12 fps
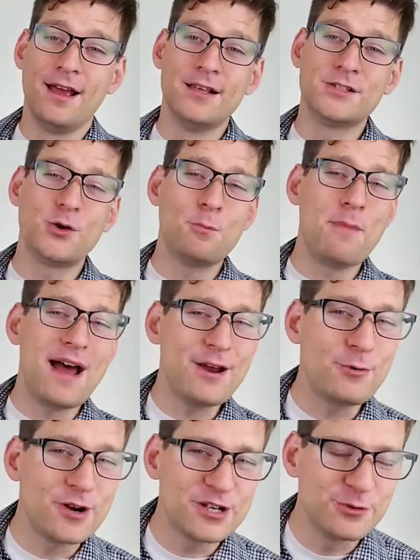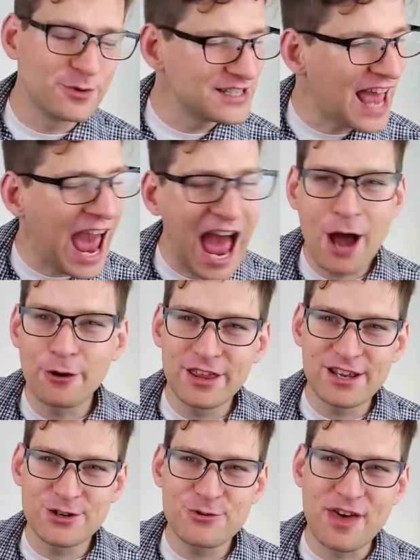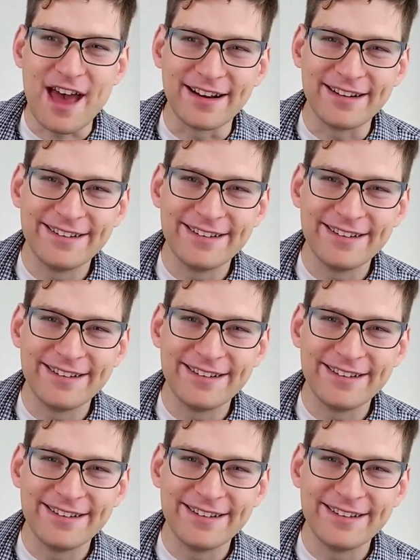So my question was, how do they do that?